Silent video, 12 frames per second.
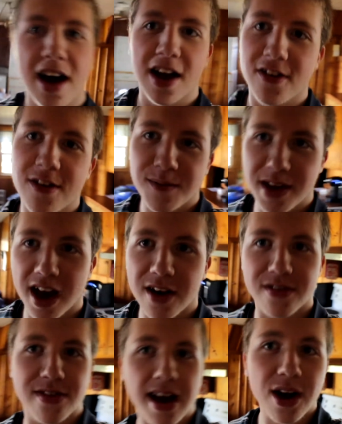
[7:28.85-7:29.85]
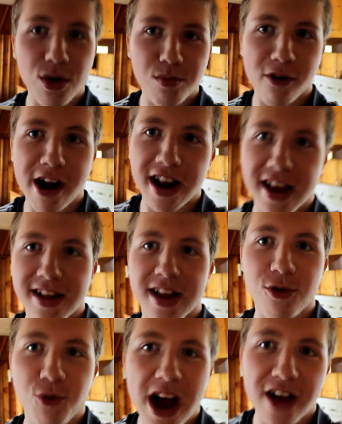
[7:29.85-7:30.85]
I should be out celebrating
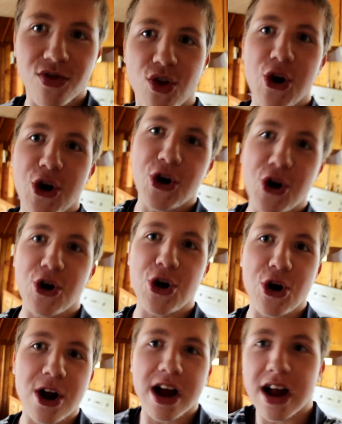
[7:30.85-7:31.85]
the weather.